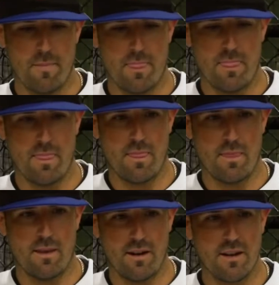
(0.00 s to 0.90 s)
But
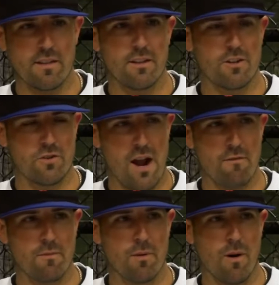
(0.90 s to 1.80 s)
getting into the
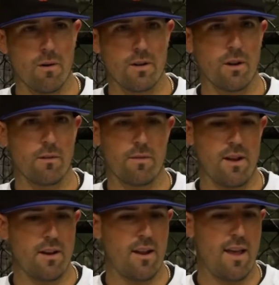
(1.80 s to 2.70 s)
travel ball,
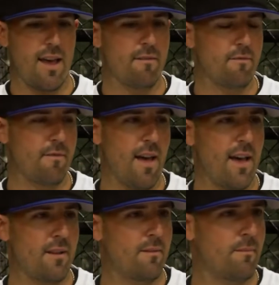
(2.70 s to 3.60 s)
they didn't have
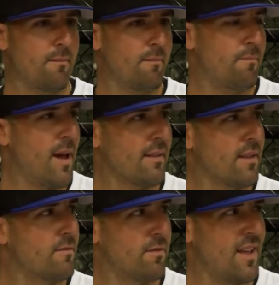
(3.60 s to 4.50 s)
that
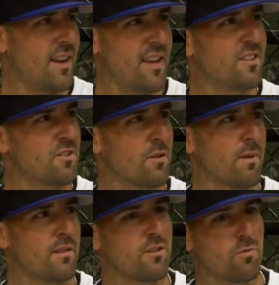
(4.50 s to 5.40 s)
back then for that age
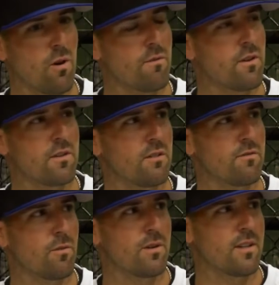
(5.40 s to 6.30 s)
group, like the 12,
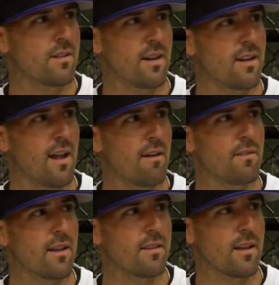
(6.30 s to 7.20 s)
13, 14. They didn't
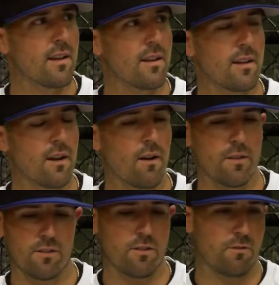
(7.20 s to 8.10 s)
have that then,
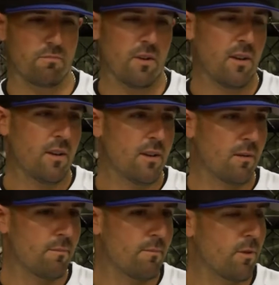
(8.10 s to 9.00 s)
and this is,
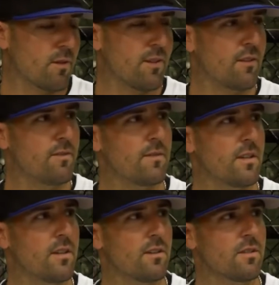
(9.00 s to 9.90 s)
10,
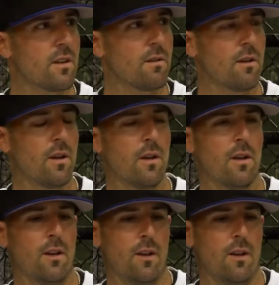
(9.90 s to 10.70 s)
15 years ago.